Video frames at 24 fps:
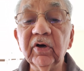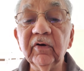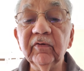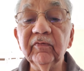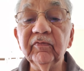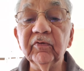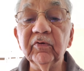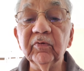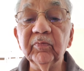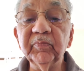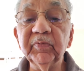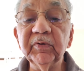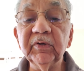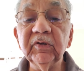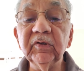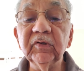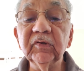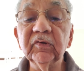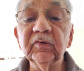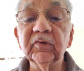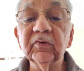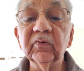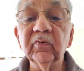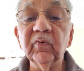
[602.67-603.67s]
of
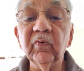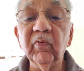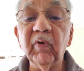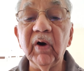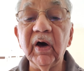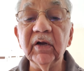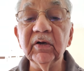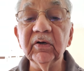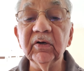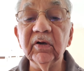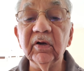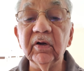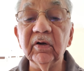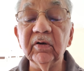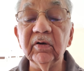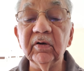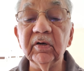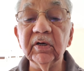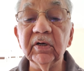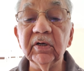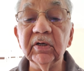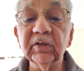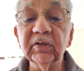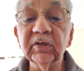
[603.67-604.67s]
rupees
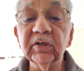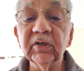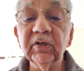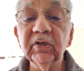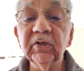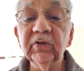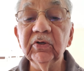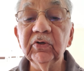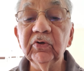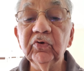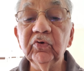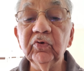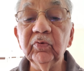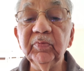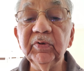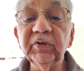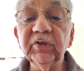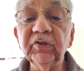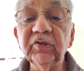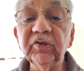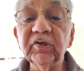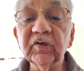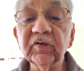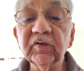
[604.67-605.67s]
100 to
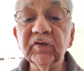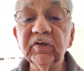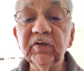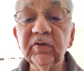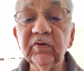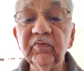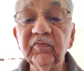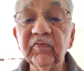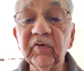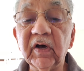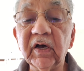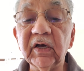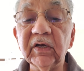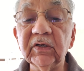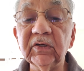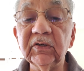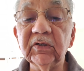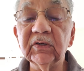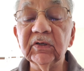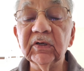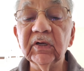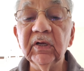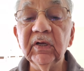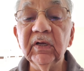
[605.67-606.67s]
be
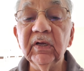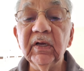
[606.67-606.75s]
justified,